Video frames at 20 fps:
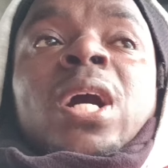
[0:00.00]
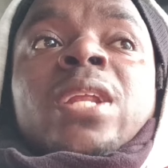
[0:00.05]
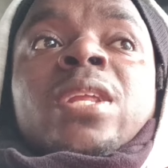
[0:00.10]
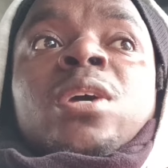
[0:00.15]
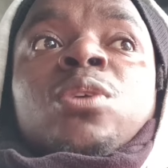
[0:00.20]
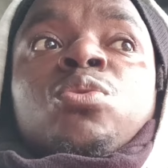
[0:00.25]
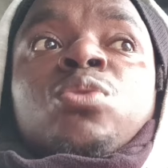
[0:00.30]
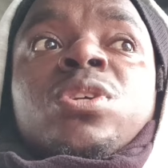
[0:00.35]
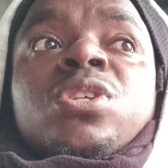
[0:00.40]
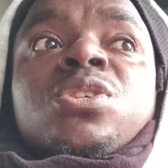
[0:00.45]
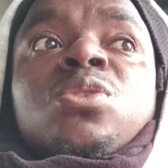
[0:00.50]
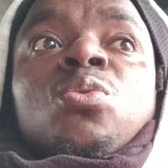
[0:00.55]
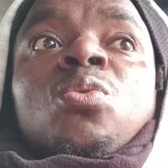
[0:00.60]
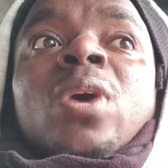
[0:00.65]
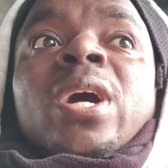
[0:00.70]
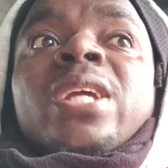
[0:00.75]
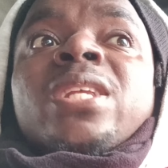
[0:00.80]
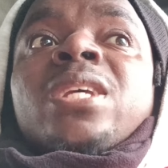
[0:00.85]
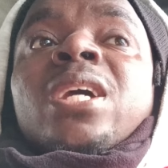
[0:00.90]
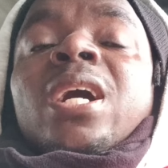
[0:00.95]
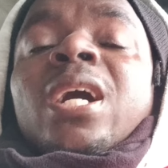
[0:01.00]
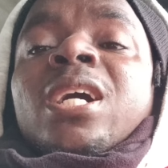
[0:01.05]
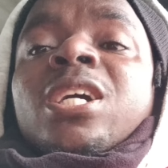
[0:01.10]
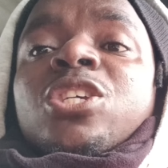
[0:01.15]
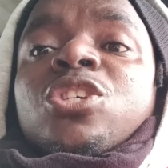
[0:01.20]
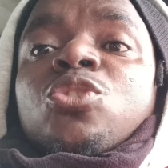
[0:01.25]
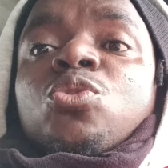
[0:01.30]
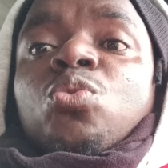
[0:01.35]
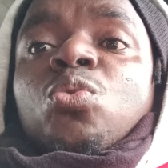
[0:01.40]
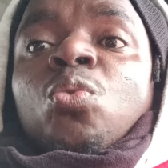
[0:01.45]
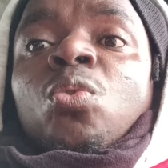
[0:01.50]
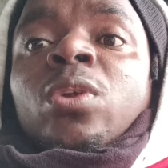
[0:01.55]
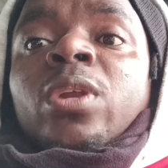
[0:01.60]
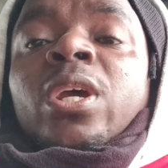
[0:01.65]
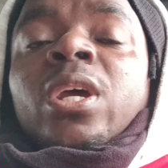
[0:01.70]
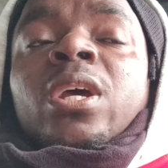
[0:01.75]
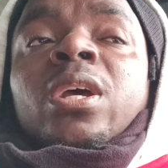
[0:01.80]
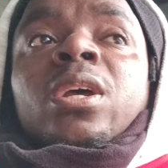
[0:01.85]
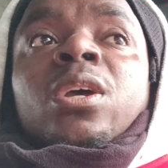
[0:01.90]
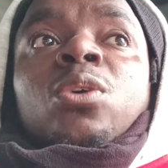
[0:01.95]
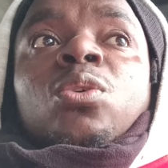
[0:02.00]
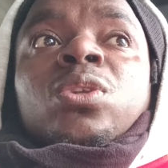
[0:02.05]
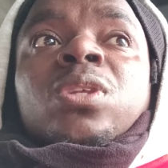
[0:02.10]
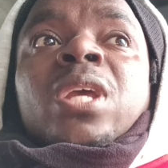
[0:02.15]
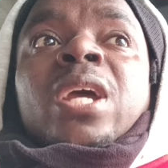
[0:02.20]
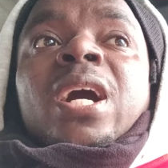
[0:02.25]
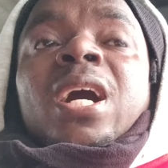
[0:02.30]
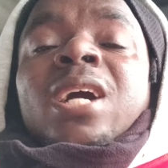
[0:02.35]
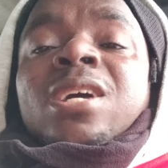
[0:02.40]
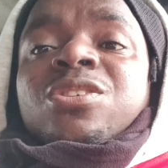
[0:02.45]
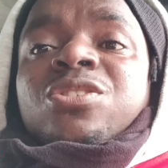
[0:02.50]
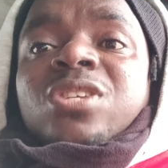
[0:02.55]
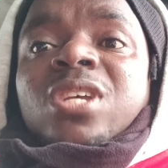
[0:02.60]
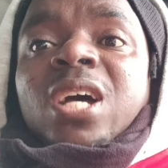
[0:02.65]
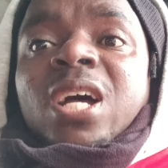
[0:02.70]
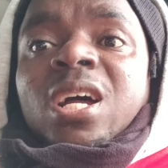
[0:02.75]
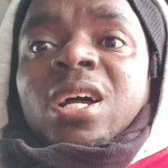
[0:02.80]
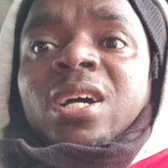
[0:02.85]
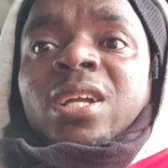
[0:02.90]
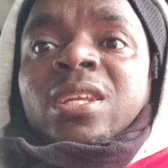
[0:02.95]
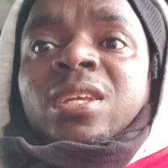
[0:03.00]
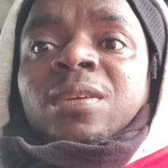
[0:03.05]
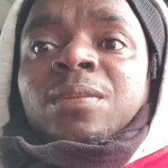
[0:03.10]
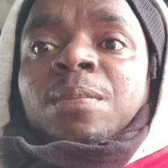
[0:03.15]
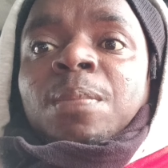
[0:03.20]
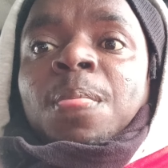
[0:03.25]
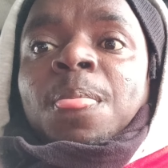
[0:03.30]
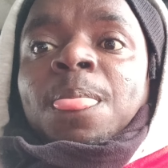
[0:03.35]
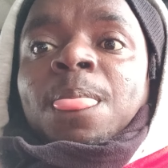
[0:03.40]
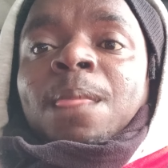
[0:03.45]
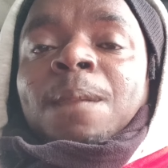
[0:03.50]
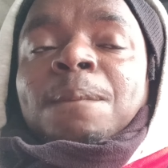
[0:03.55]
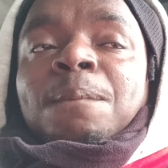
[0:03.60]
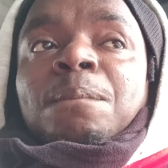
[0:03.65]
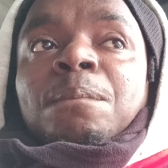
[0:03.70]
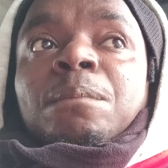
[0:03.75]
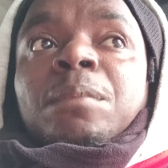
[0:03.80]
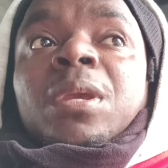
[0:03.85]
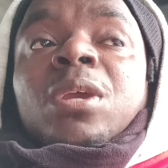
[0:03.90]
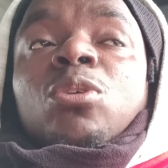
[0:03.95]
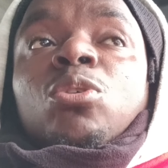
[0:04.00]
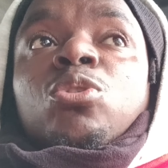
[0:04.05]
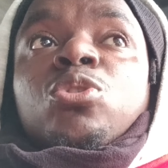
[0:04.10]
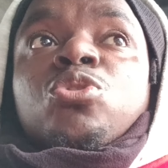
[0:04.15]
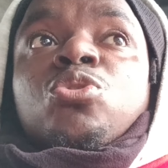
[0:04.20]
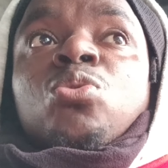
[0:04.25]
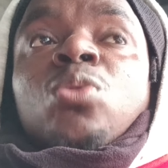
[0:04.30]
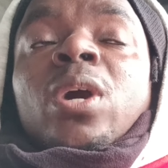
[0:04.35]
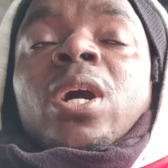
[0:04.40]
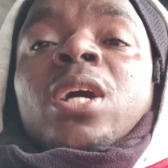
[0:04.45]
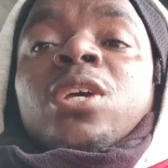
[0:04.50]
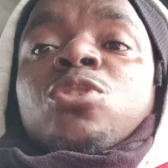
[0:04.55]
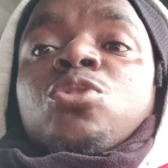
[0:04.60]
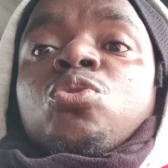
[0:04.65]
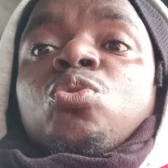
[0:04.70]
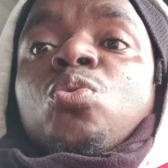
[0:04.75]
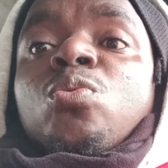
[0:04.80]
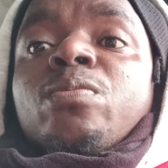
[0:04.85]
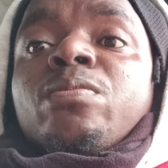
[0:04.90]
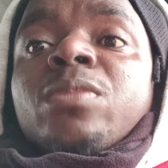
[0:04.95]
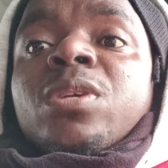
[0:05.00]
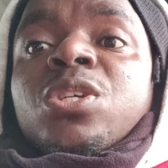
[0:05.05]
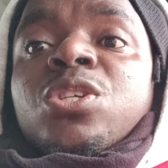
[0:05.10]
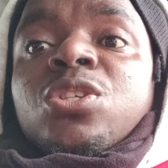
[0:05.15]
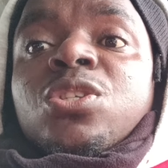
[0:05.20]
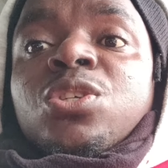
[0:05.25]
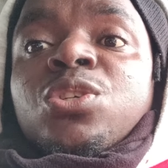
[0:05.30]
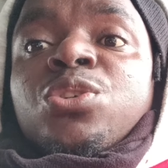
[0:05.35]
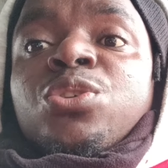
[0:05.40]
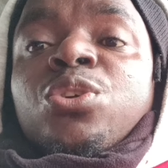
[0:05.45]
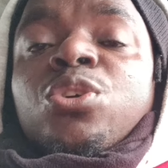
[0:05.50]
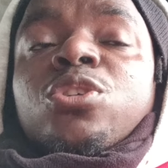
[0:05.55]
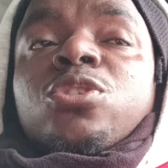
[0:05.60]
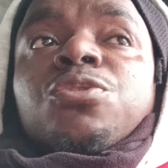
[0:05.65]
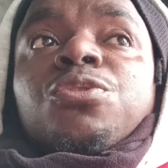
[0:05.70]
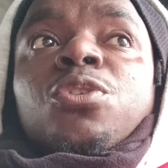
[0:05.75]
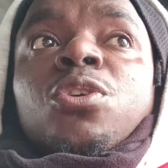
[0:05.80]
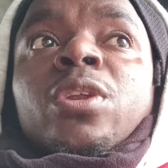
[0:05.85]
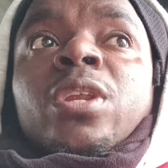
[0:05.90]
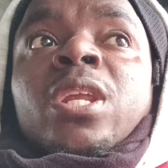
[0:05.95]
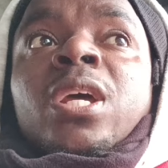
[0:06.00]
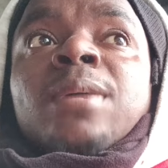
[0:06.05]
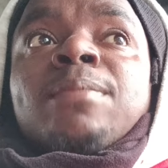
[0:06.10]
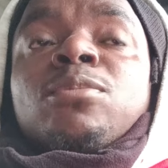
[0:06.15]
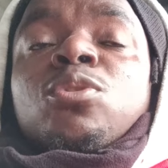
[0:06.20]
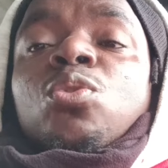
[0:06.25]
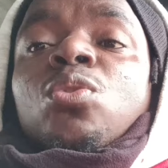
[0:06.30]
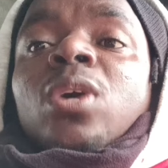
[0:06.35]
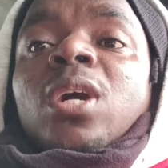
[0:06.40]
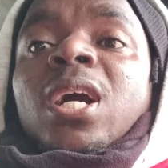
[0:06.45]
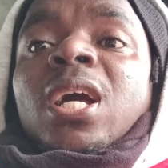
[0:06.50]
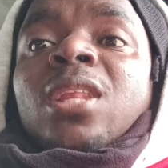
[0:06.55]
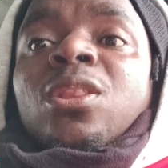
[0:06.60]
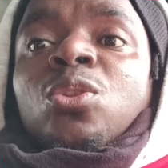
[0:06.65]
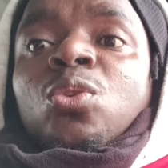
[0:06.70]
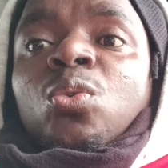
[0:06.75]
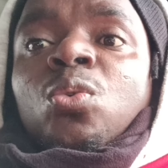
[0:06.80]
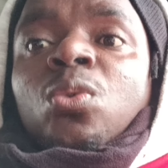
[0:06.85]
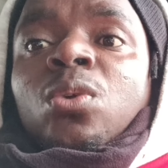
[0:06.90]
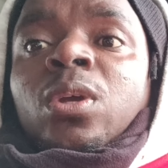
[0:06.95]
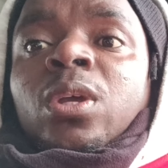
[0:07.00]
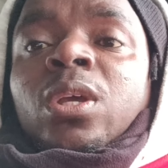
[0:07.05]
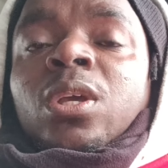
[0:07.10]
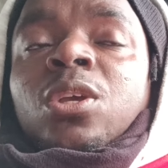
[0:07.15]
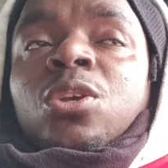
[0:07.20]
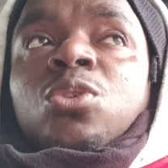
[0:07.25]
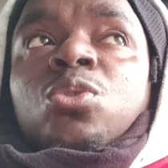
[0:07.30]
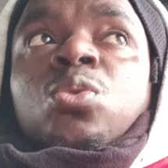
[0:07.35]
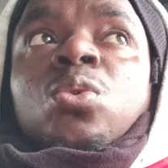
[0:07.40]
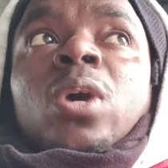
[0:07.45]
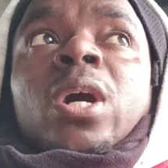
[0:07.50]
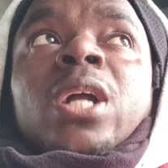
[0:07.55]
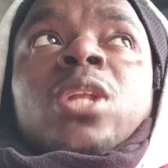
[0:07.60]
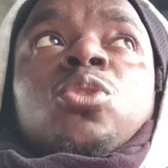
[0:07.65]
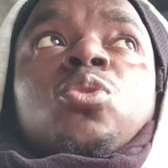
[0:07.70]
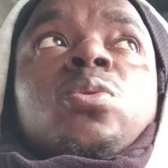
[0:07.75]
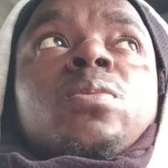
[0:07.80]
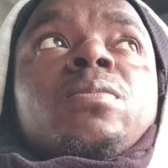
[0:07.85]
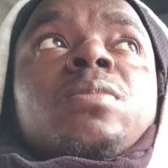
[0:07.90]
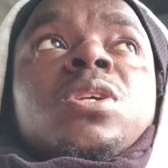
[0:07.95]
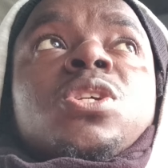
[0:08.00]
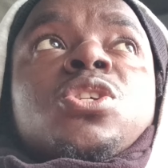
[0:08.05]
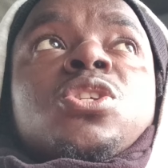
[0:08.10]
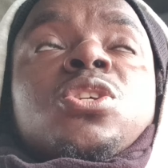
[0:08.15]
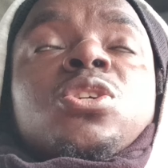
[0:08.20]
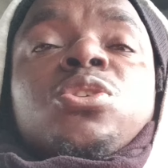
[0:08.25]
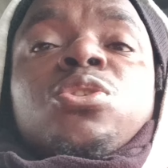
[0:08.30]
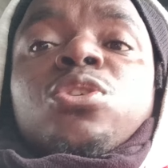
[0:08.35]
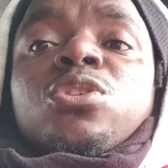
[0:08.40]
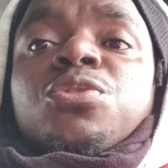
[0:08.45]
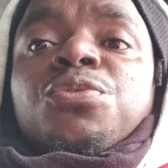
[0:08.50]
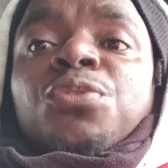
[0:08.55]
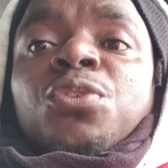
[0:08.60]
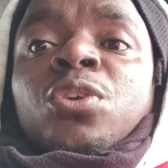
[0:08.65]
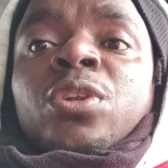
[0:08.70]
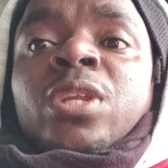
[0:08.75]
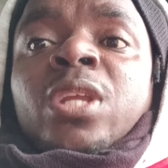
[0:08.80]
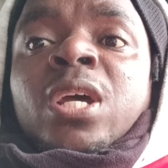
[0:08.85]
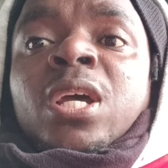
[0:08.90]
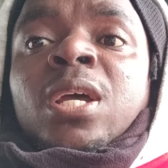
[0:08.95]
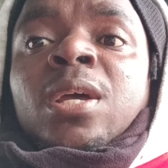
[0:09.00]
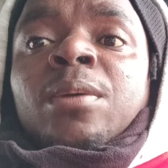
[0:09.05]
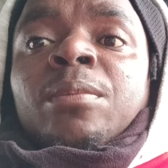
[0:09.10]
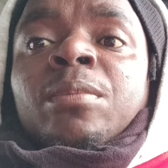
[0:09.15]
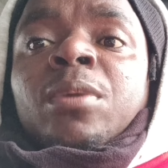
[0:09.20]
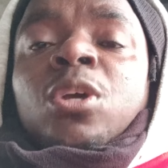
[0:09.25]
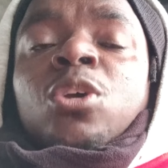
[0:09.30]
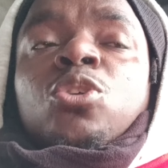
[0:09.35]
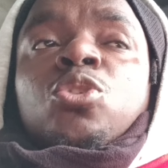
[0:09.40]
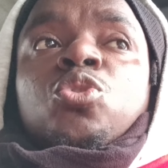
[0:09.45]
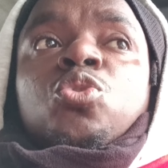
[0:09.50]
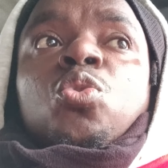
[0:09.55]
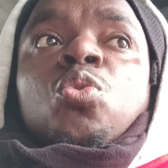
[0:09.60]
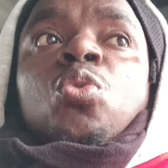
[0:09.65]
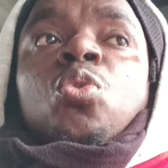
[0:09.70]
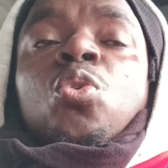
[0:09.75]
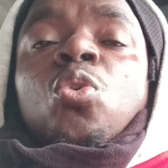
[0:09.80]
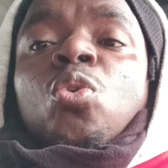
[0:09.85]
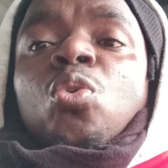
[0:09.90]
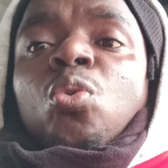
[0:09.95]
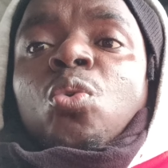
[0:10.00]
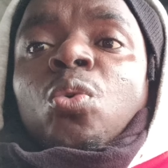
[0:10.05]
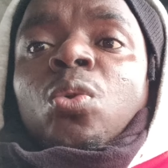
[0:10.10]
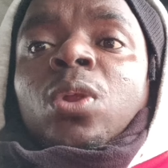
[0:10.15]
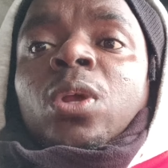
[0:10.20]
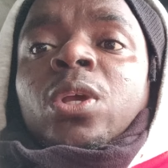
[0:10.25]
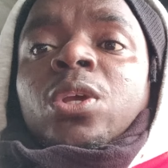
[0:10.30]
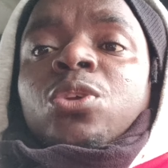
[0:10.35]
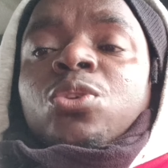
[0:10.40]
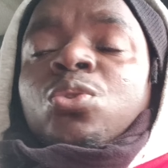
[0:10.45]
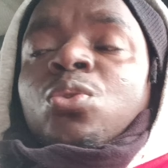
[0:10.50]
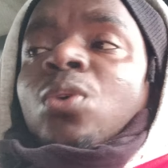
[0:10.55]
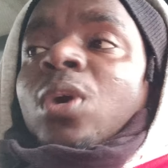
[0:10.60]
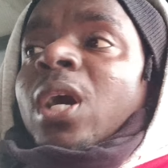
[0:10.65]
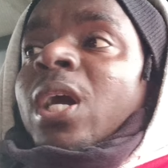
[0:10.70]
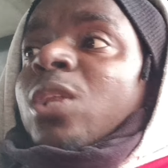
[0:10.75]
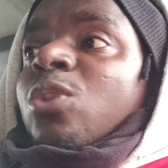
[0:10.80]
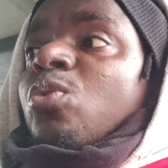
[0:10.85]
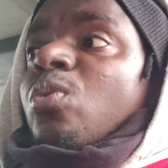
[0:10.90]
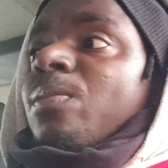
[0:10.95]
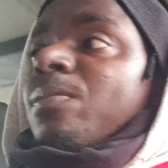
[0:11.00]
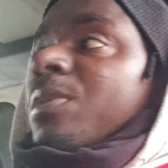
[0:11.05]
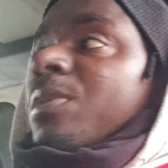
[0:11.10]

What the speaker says: are the reason why they are sad. Because you are too mysterious for them to handle. You are too mysterious for them to hold. You are too